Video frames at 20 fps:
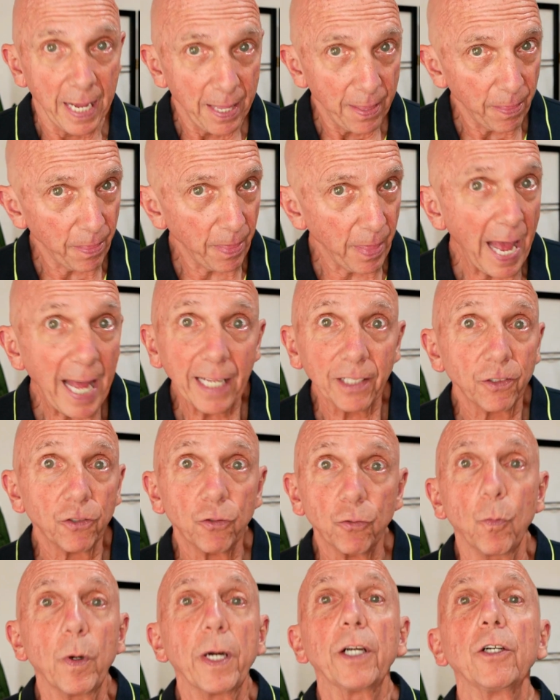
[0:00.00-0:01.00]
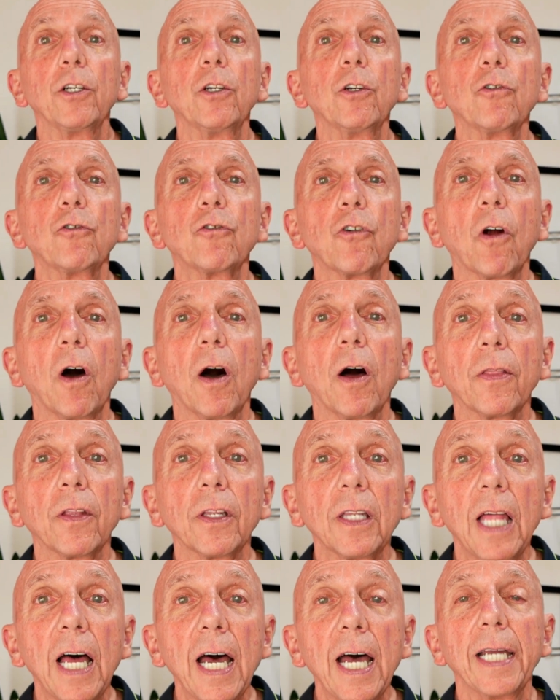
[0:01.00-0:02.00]
That's where you draw the
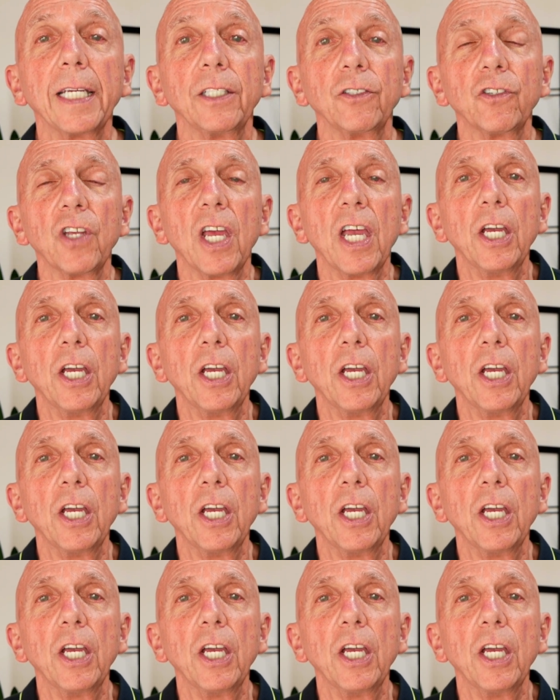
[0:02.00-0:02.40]
lines.